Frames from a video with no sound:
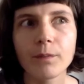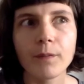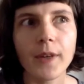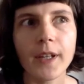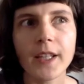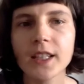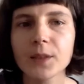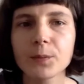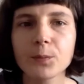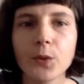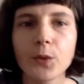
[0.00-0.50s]

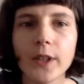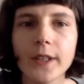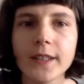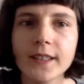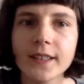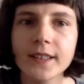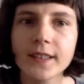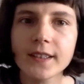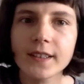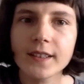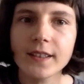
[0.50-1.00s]

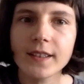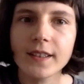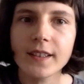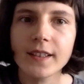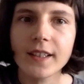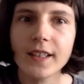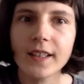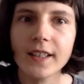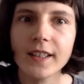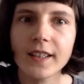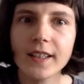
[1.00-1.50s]
express
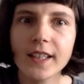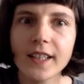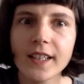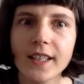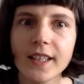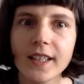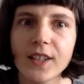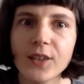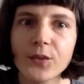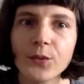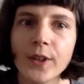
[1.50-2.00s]

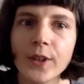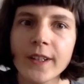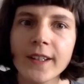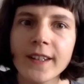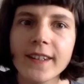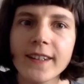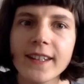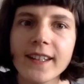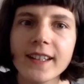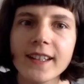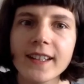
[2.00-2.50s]

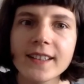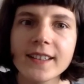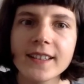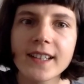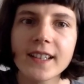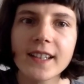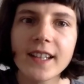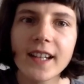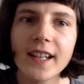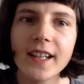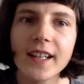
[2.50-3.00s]
different things
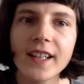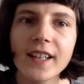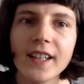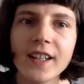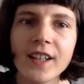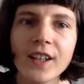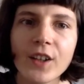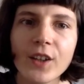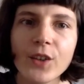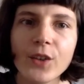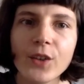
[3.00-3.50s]
that I
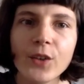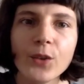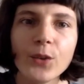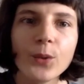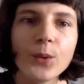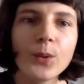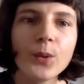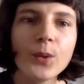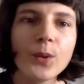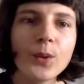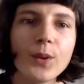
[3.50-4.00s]

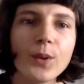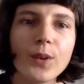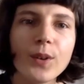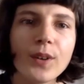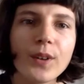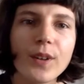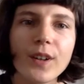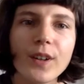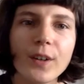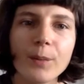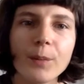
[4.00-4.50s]
knew
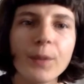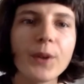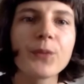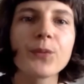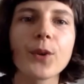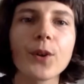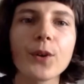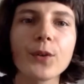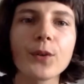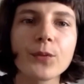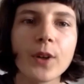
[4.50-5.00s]

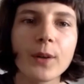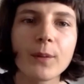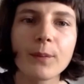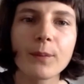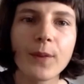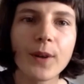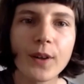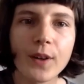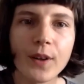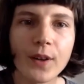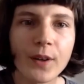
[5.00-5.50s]
before from
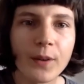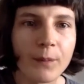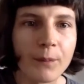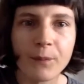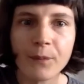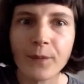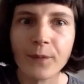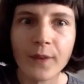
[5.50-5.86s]
um,